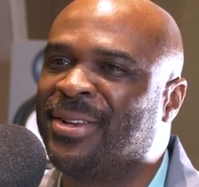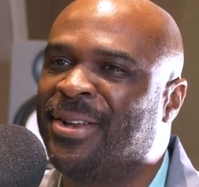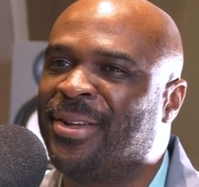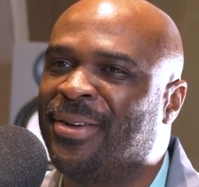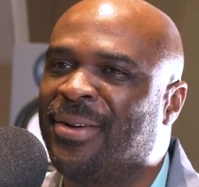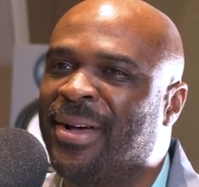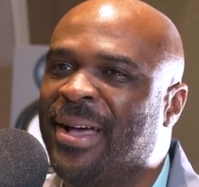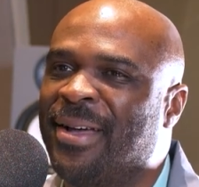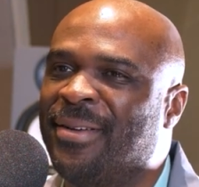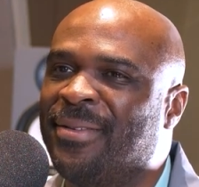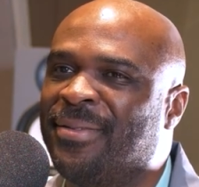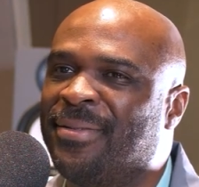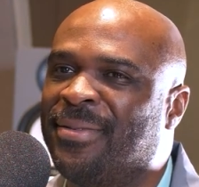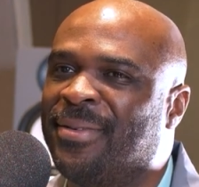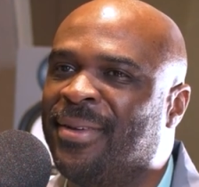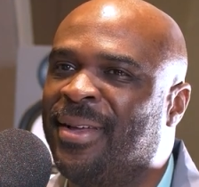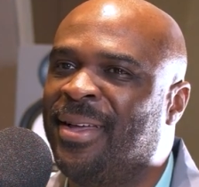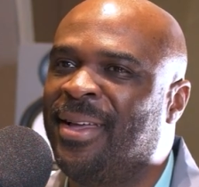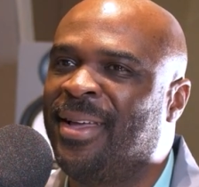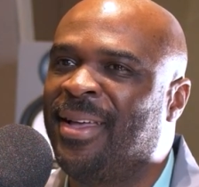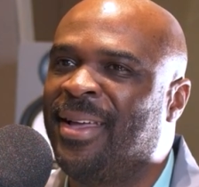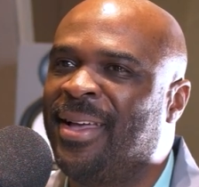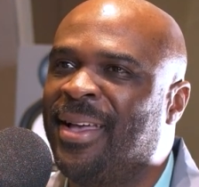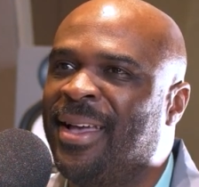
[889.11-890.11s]
You know, I've
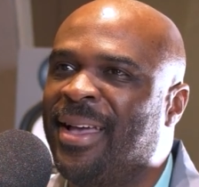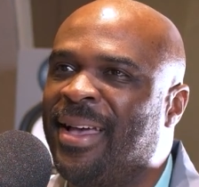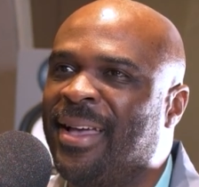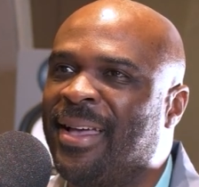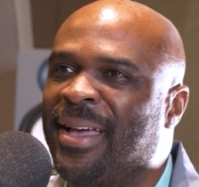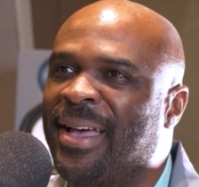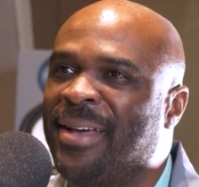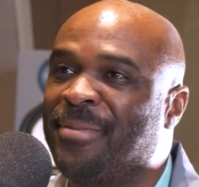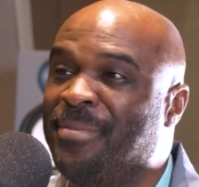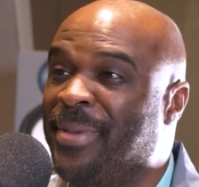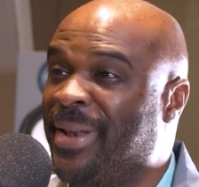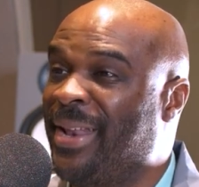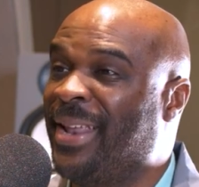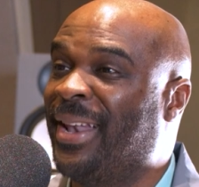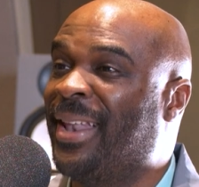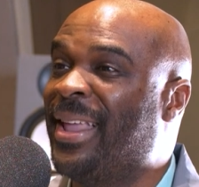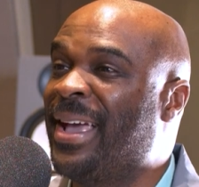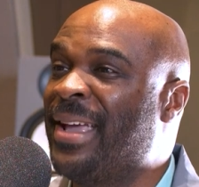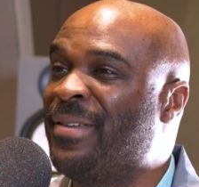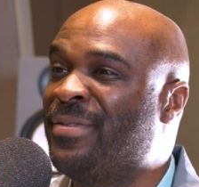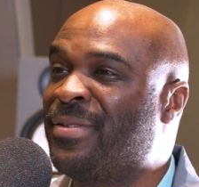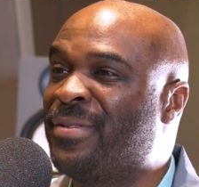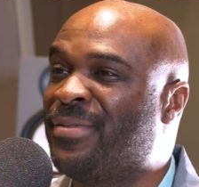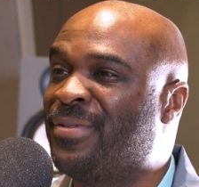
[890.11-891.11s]
I've been in
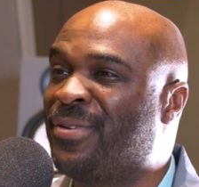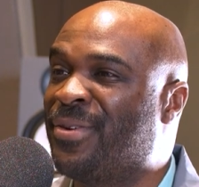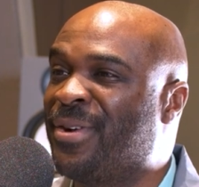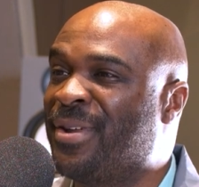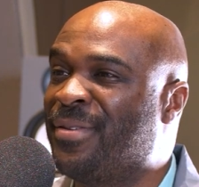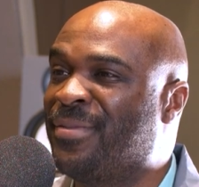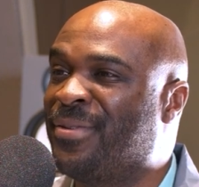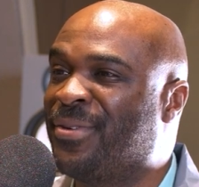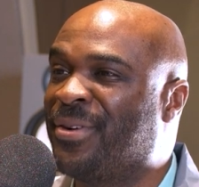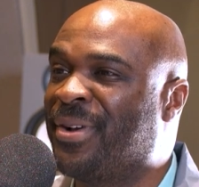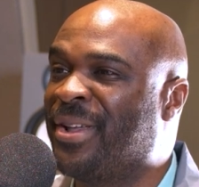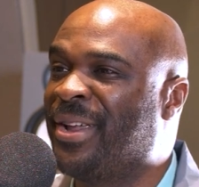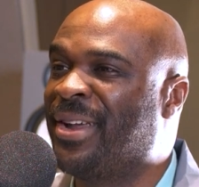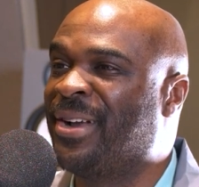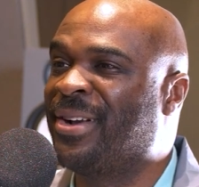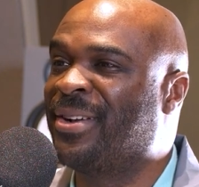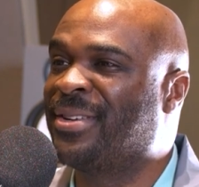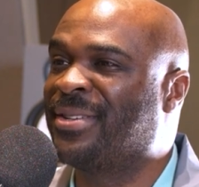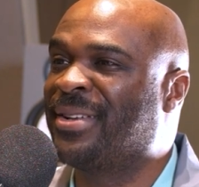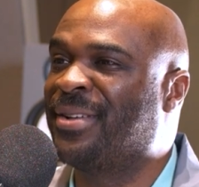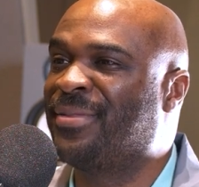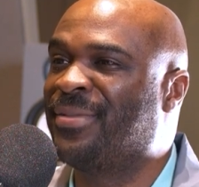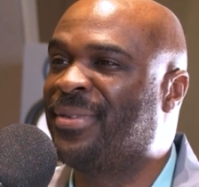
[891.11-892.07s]
life for 44 years.